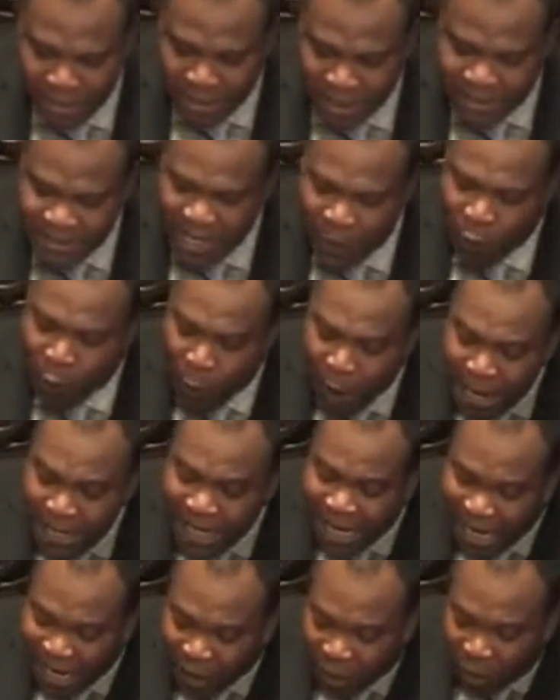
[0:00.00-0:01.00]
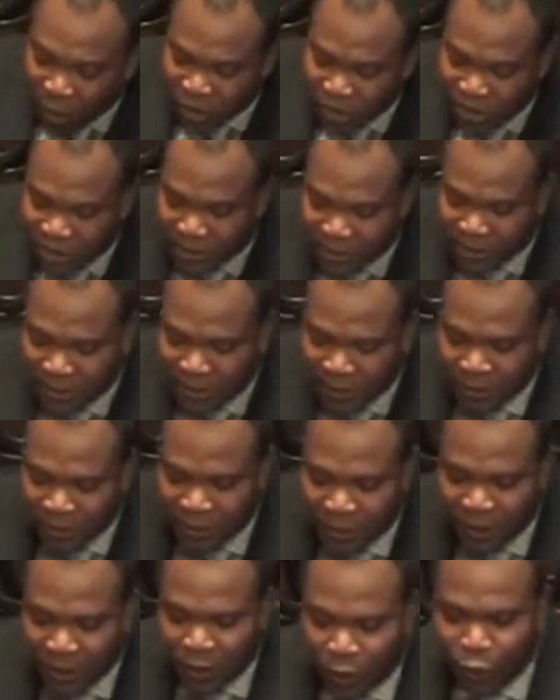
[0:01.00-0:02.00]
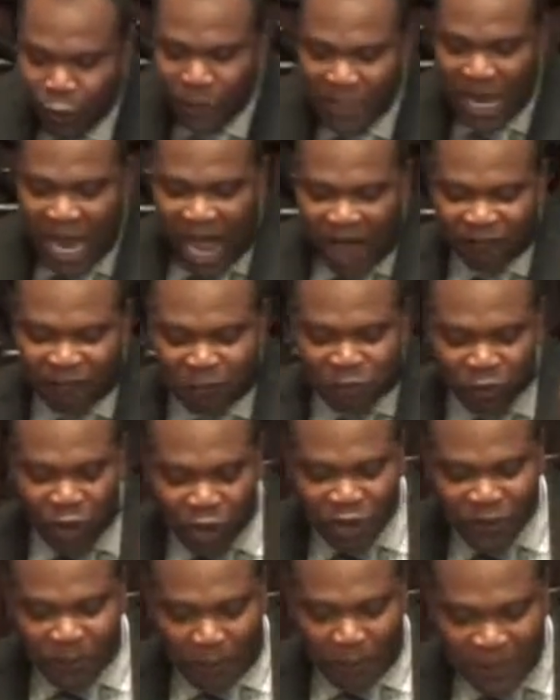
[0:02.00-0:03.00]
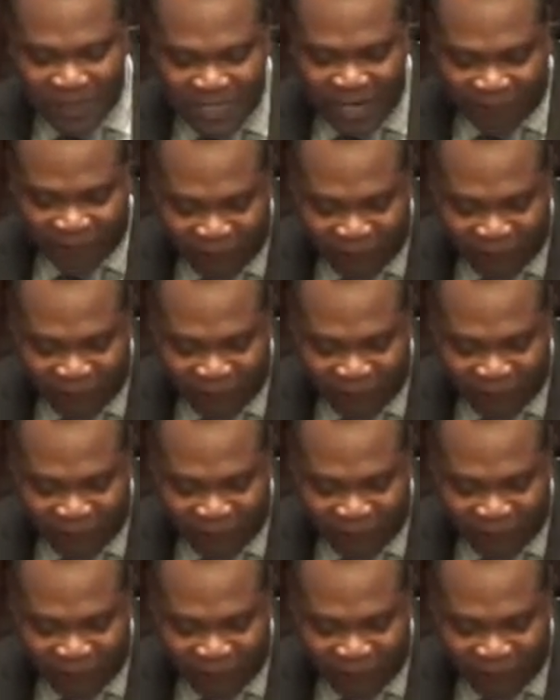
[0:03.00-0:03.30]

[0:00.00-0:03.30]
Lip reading: he said, when Herod would have brought Peter